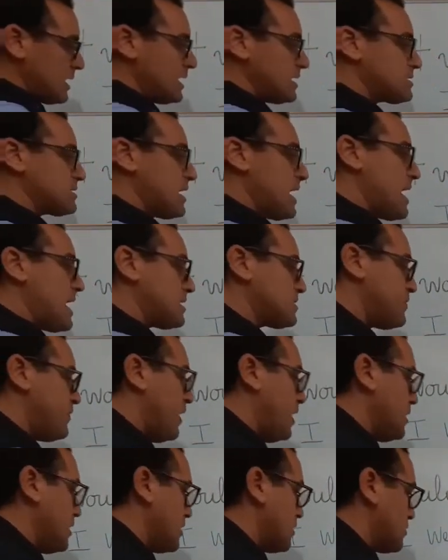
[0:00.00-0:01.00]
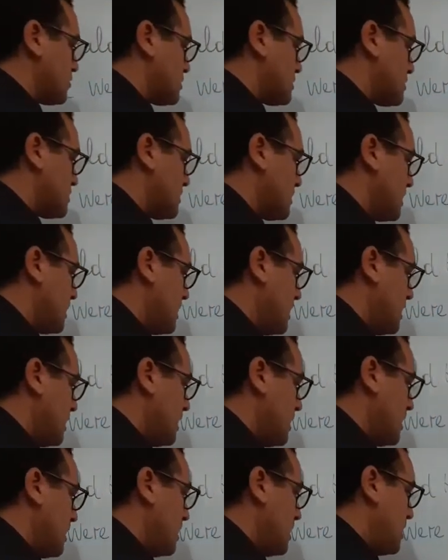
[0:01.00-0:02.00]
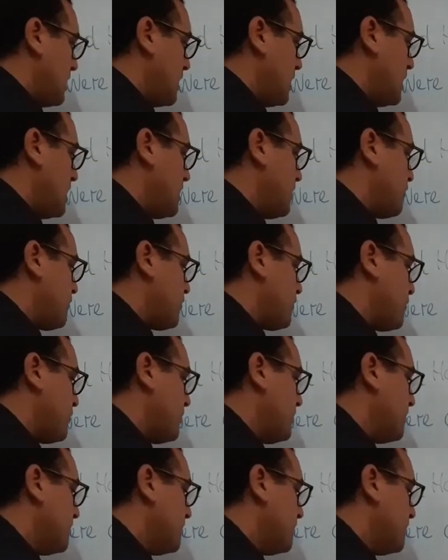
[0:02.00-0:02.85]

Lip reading: is as follows. If